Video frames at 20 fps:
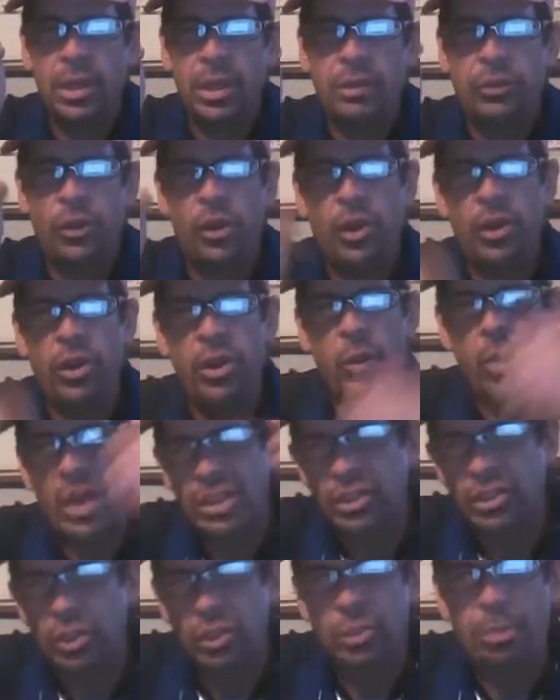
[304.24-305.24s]
For
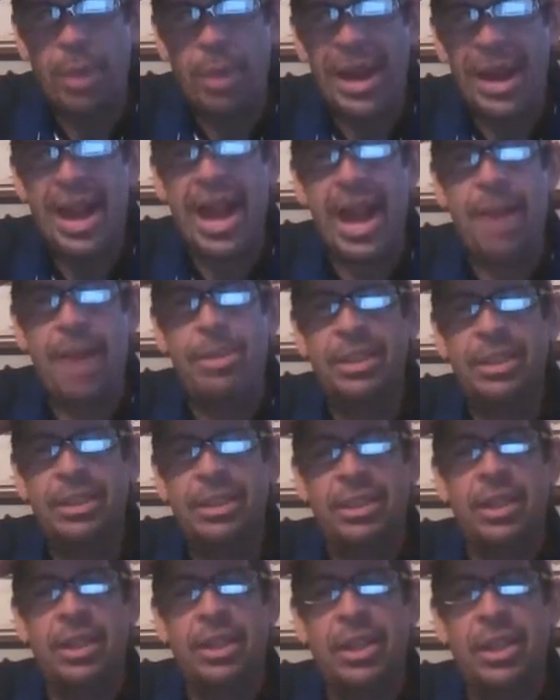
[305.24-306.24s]
otherwise, those bad habits
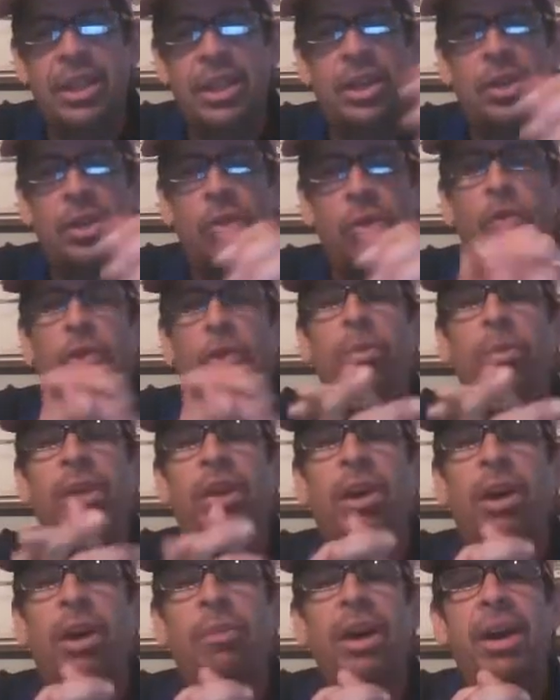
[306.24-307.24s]
will
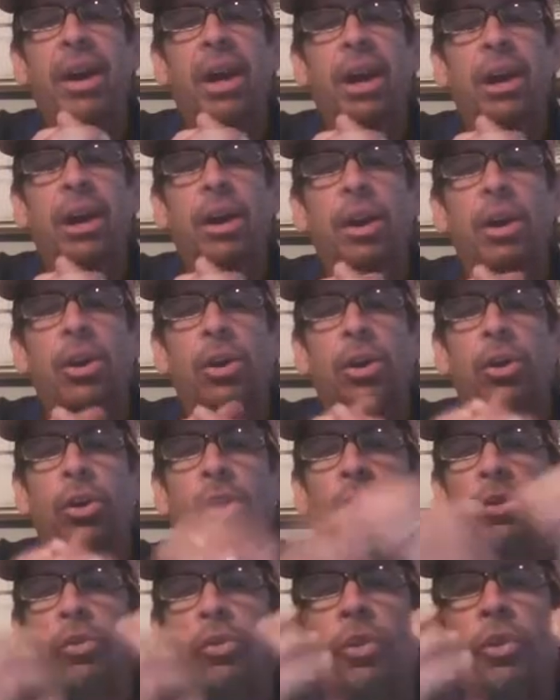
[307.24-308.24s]
become a
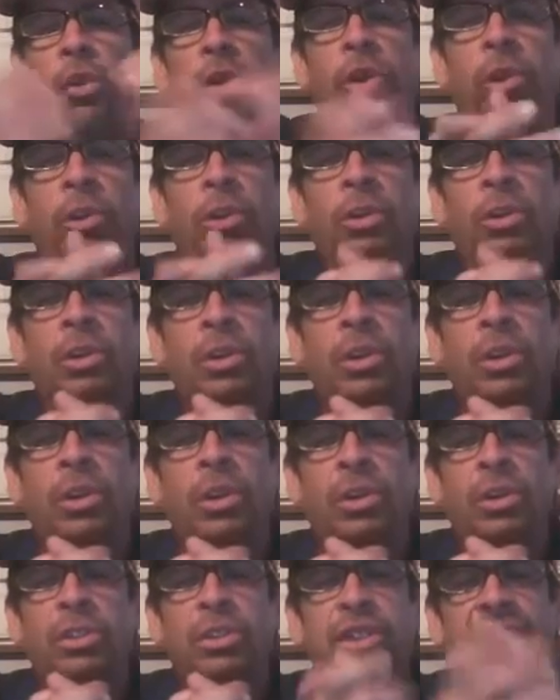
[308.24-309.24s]
cruel
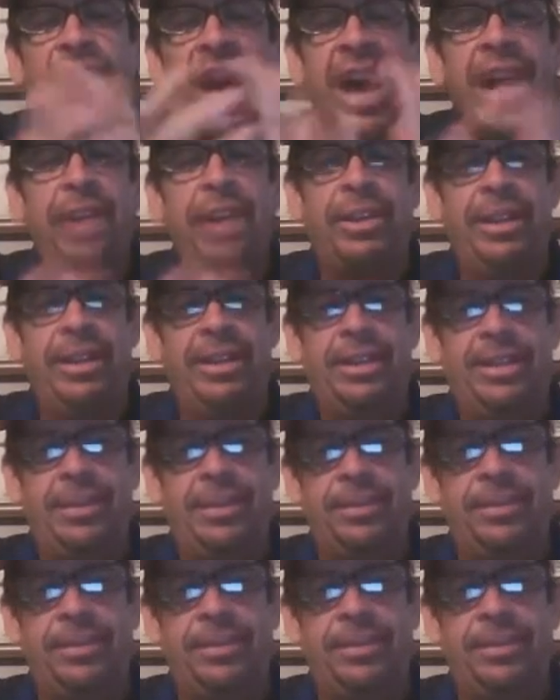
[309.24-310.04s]
tyrant,